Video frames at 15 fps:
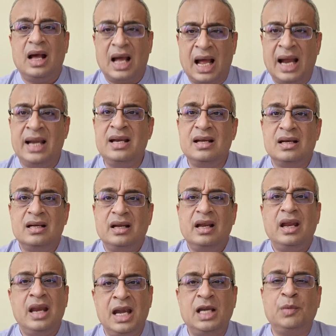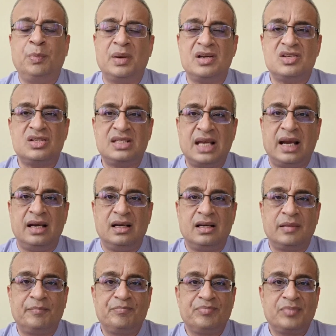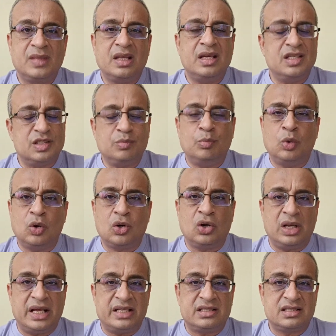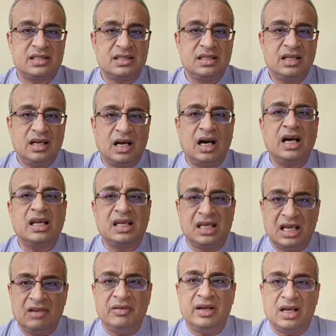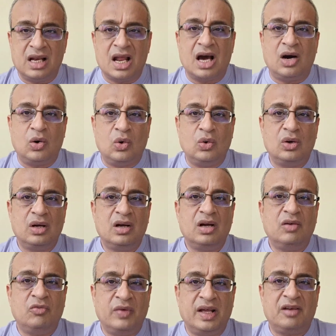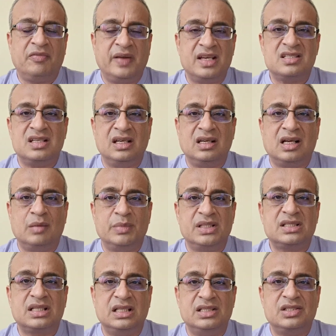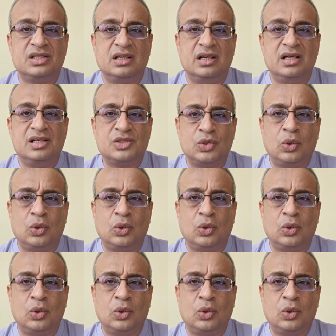And 8% is more or less a given now where fixed income is concerned.